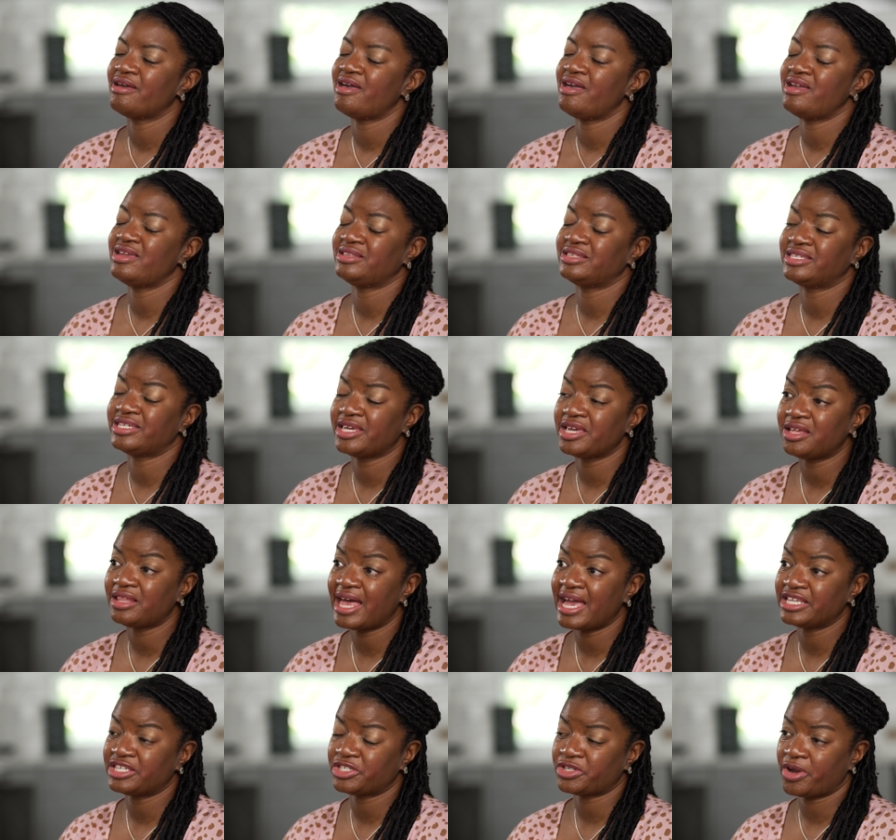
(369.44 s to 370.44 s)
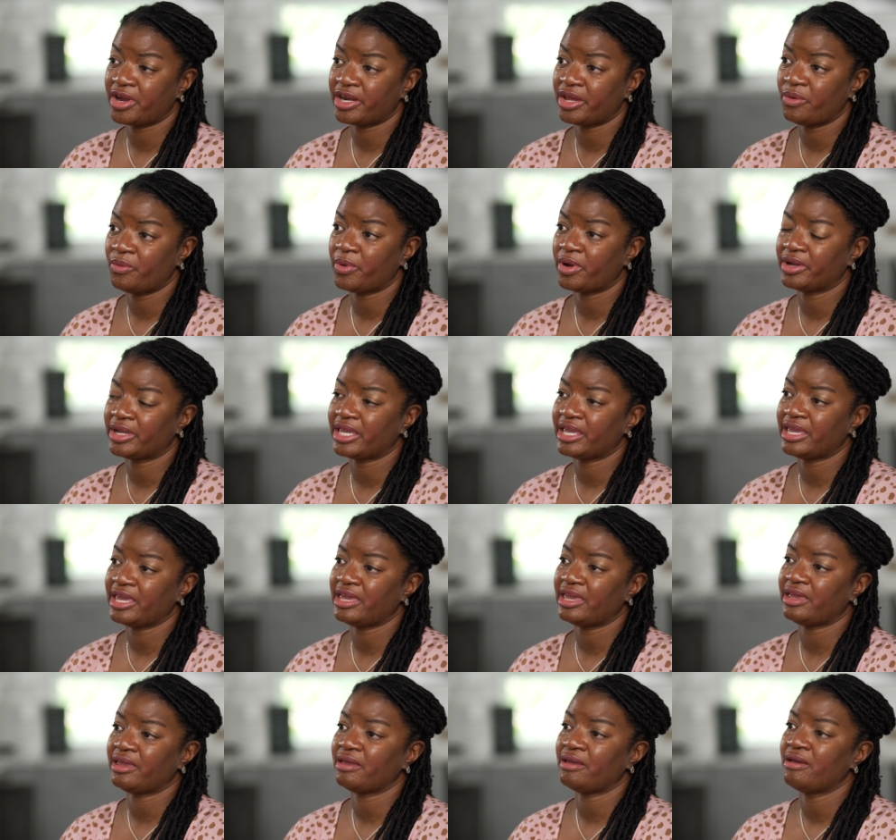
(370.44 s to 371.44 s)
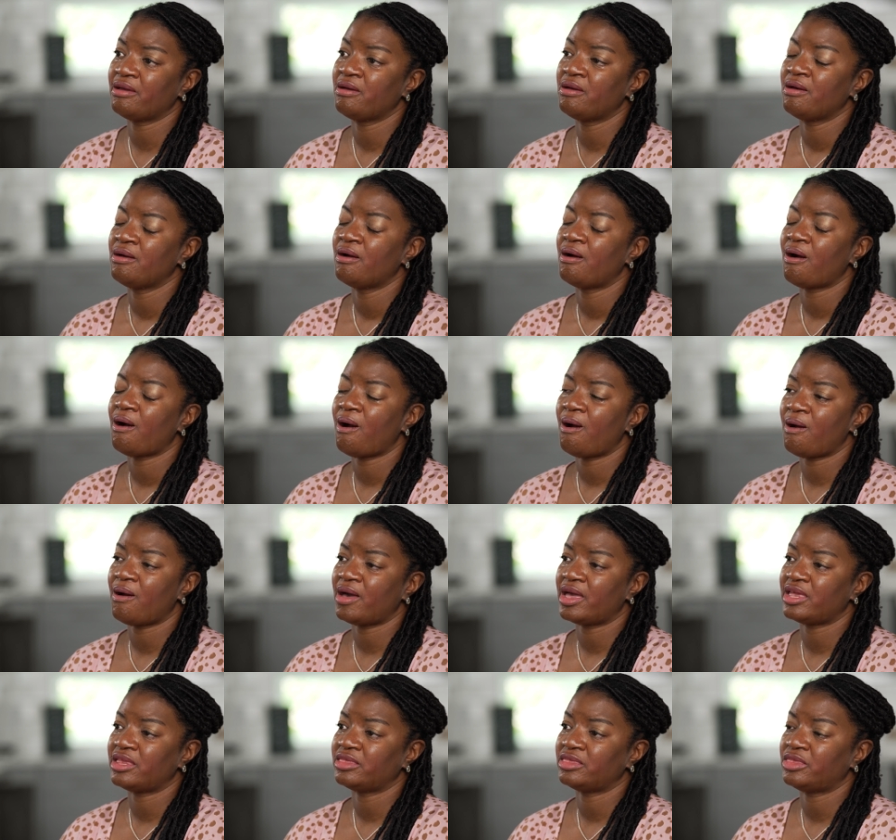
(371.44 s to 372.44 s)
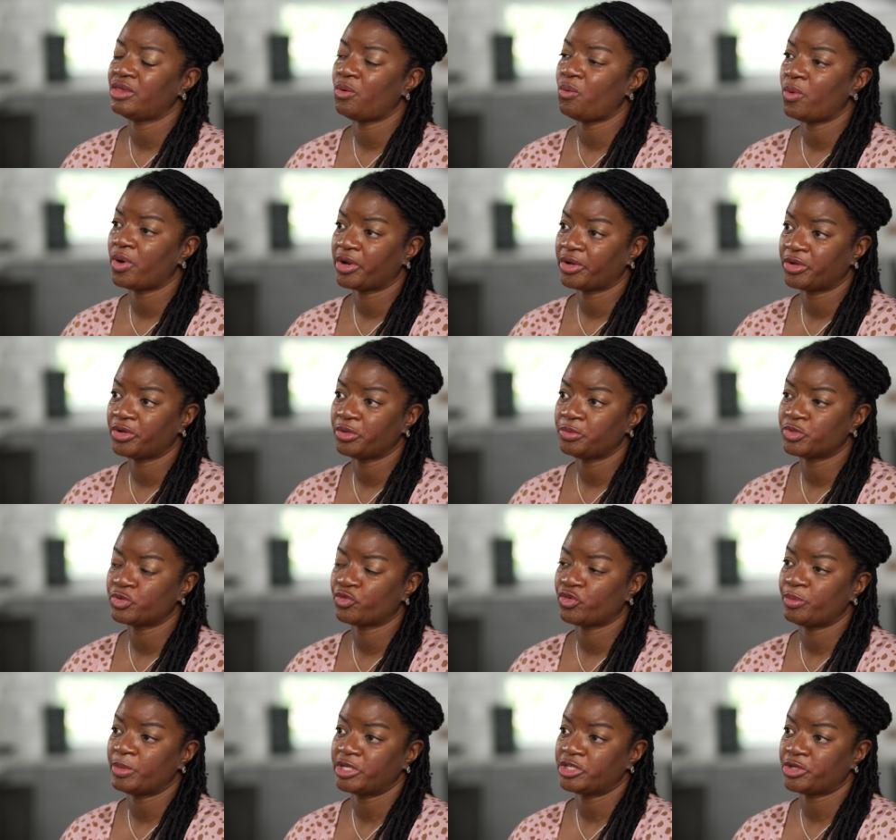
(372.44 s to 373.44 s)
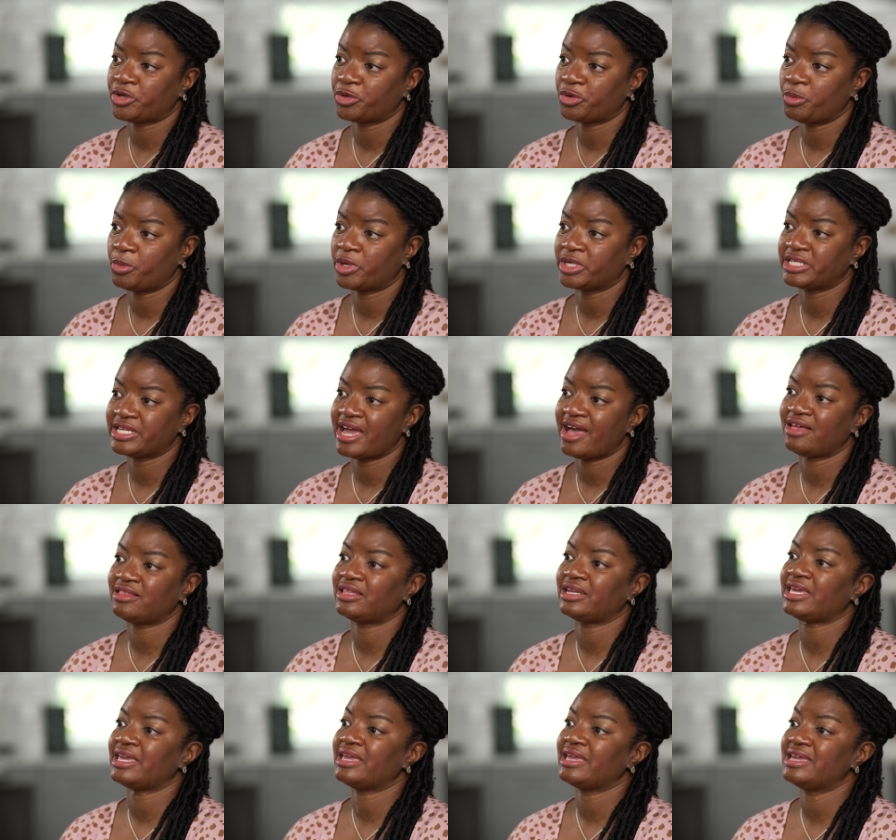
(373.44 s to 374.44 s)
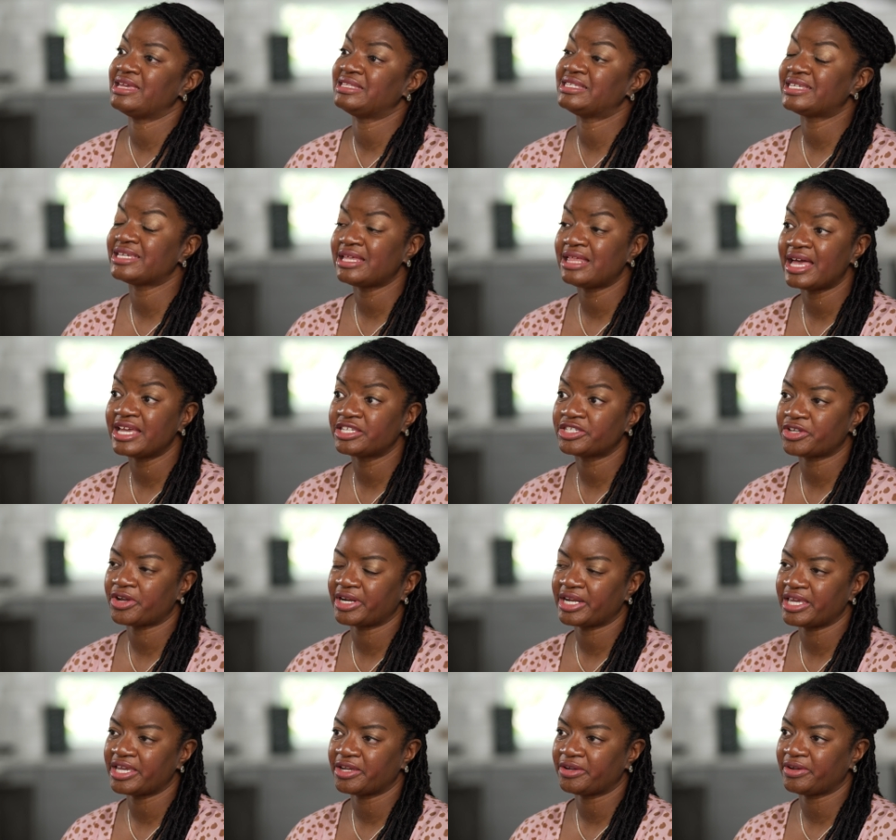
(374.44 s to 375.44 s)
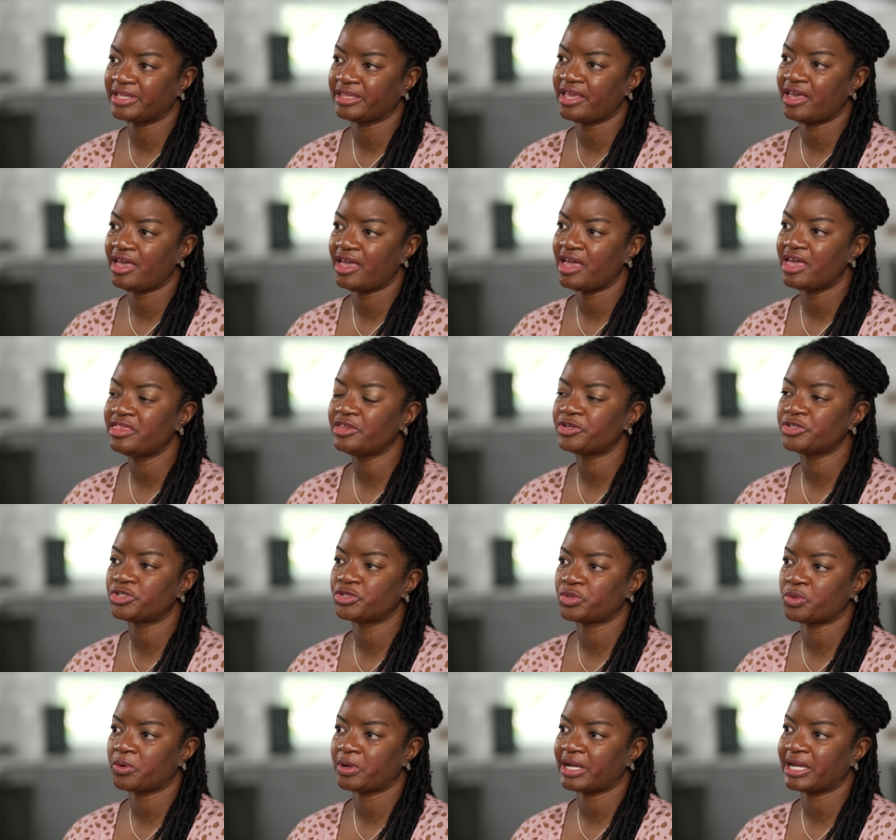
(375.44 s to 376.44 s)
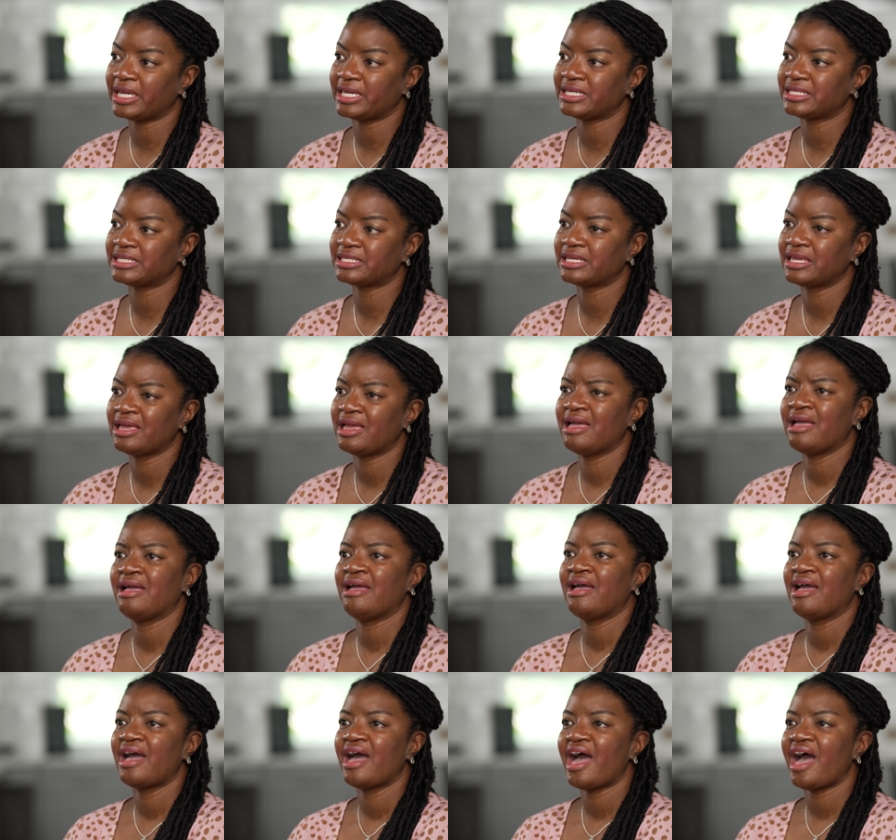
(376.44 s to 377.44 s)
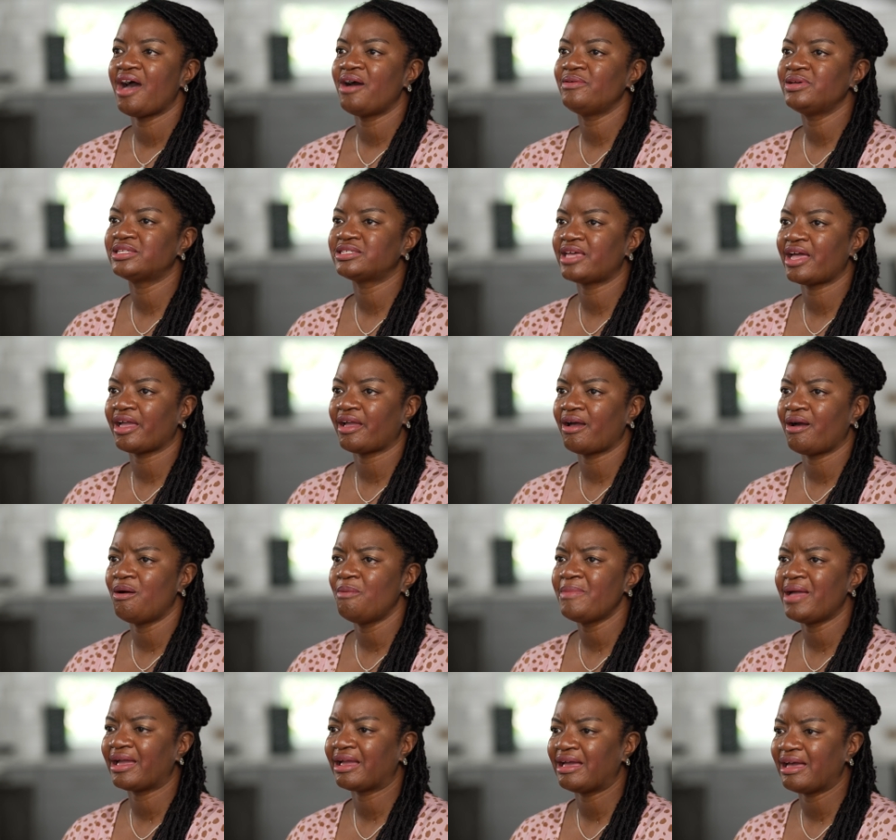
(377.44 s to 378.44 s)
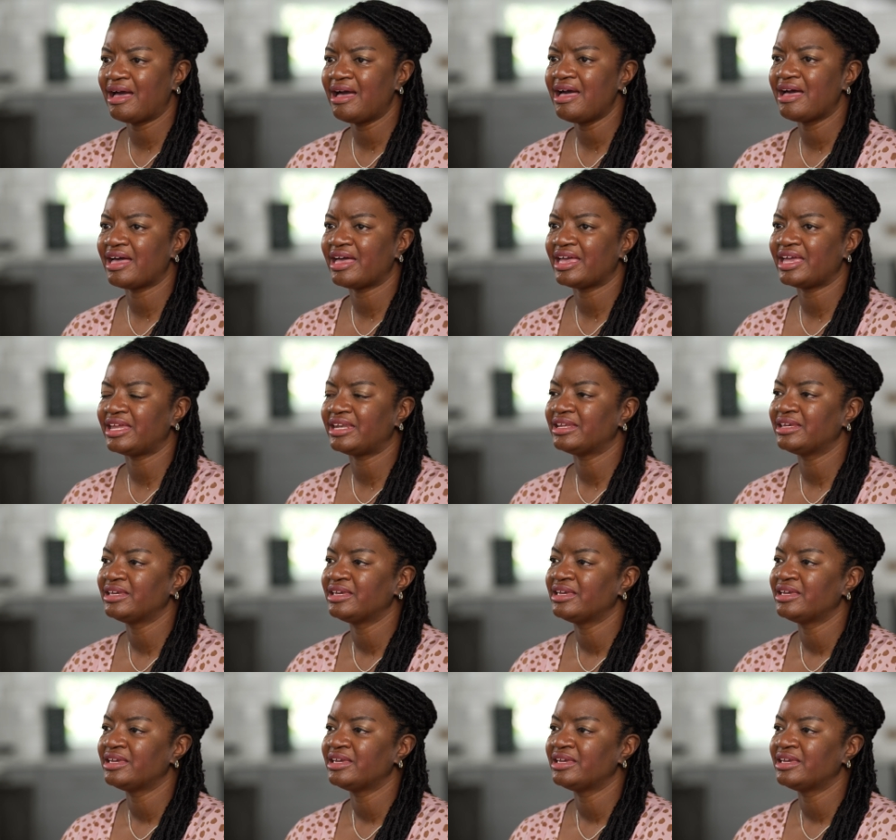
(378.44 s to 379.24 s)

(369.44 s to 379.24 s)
until I started working on the work groups for maternal mortality. Until I started hearing the other stories, I was like, oh my God,